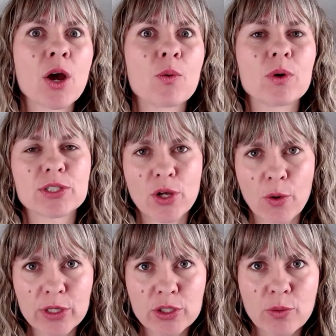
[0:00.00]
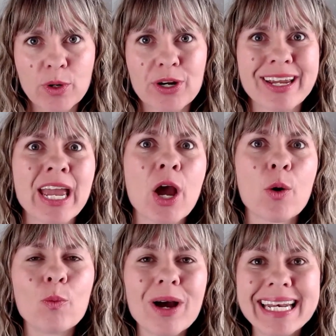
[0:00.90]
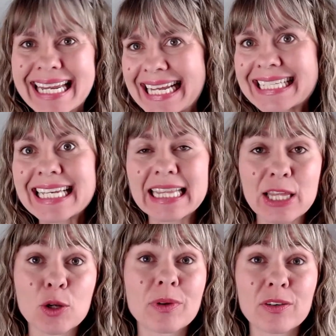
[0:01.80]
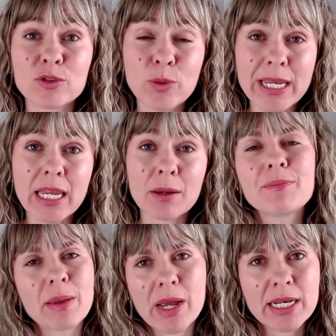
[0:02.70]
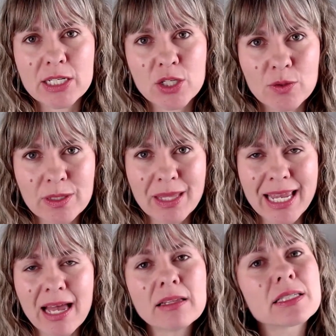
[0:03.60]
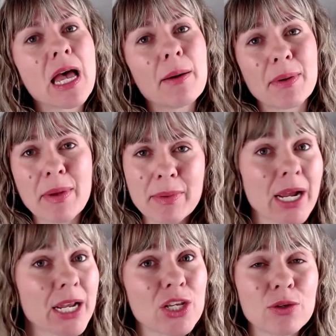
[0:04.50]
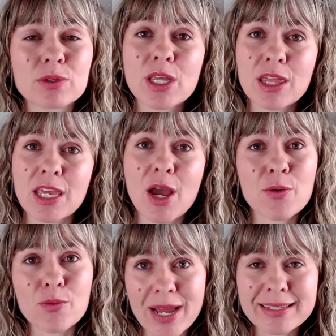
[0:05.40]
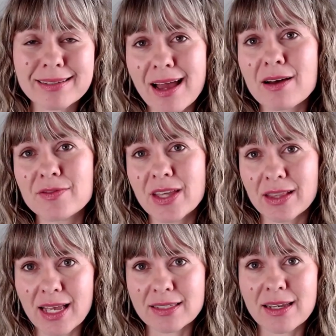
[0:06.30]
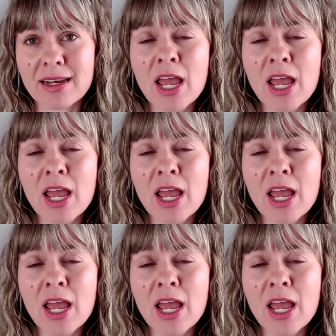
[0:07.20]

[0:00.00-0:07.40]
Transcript: What's going to work? What needs a little bit of tweaking? Maybe I need to use something else, but maybe I can use the rest of the lesson.